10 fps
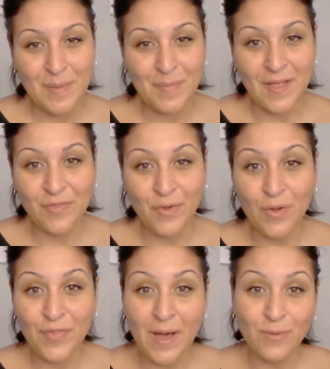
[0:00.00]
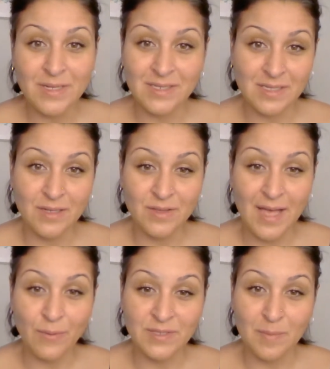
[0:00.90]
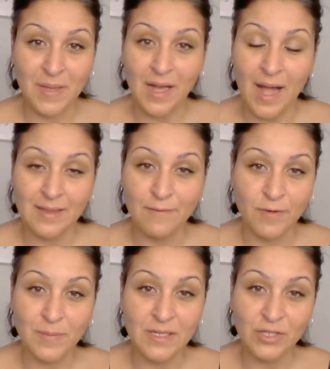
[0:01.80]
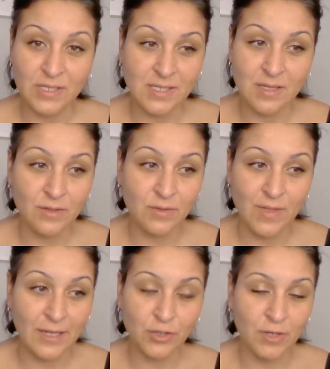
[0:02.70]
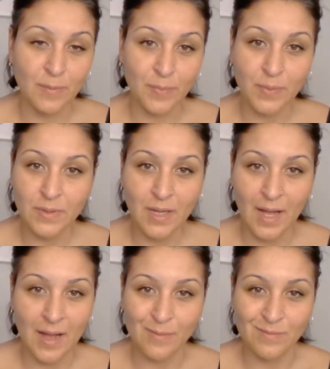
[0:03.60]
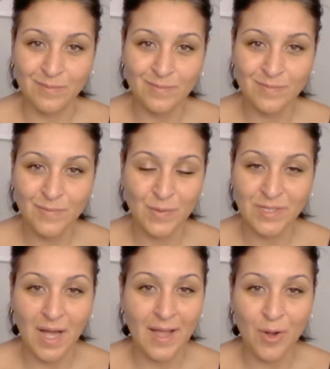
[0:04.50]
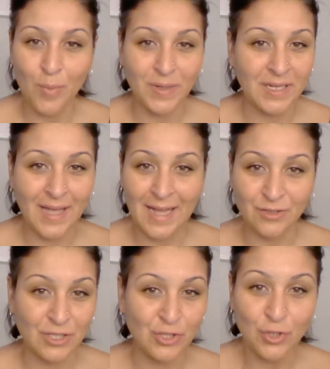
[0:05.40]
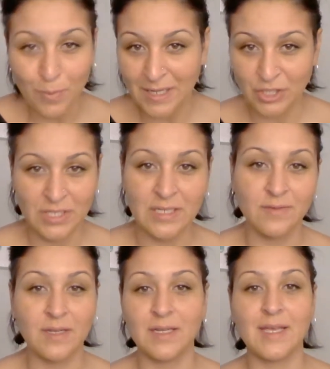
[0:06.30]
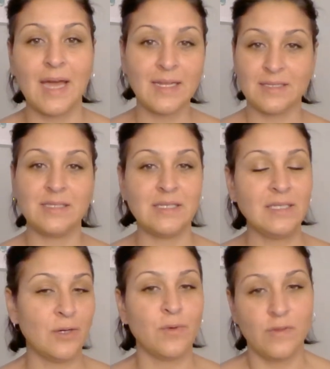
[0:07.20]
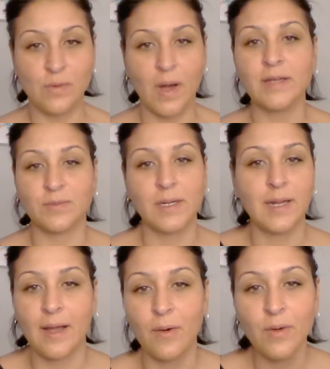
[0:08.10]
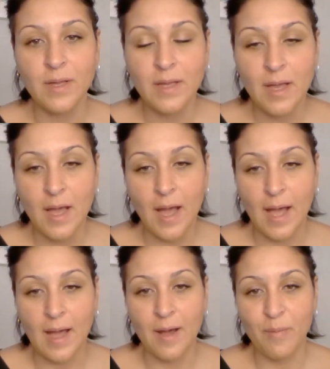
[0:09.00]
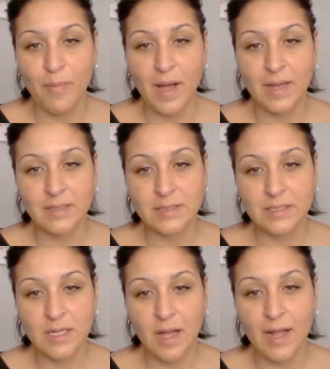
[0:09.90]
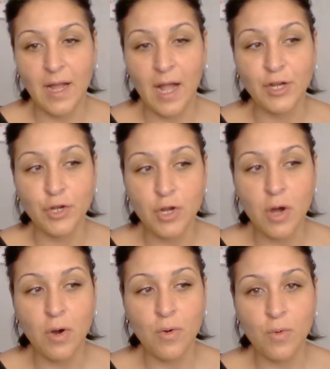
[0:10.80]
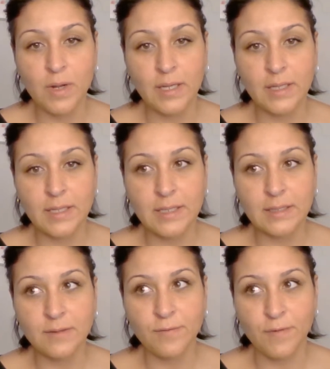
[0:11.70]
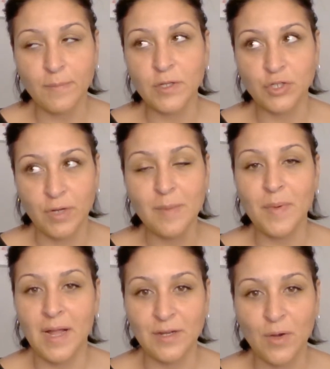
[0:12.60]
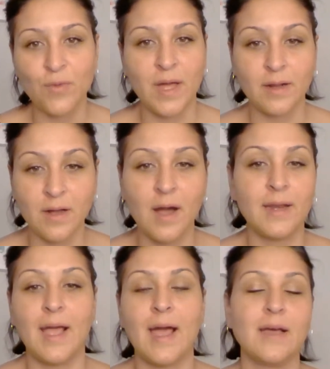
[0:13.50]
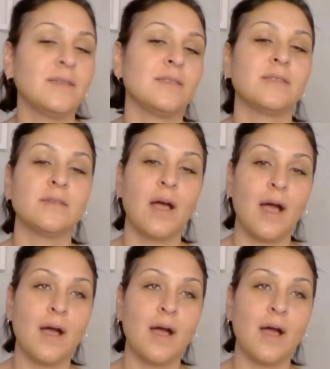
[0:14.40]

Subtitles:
But so that was a big highlight for me. Just that trip was eye-opening. Actually, too much to even get into detail with you guys right now. But I know from the trip, I know that God has